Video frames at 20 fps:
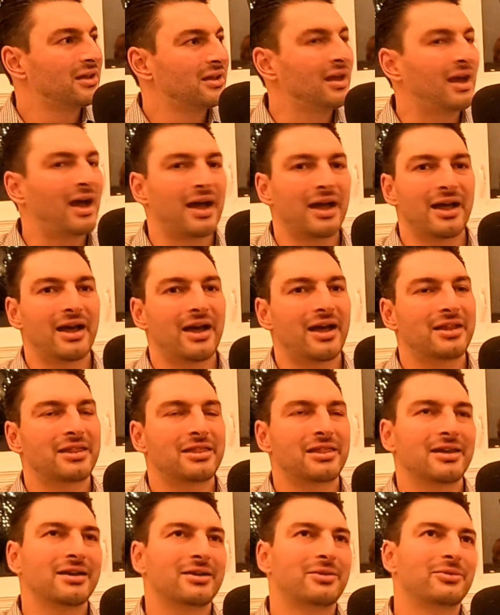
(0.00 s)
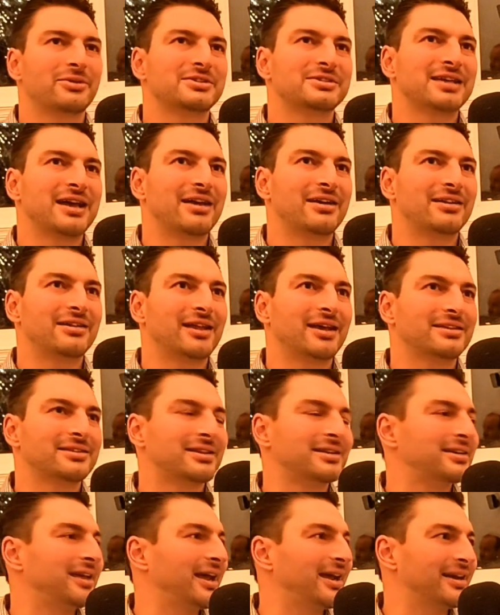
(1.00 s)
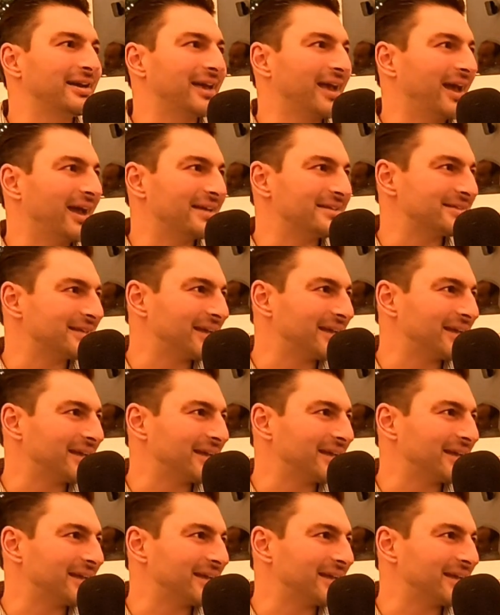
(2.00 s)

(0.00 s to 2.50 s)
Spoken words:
I think we're sounding like the data guys.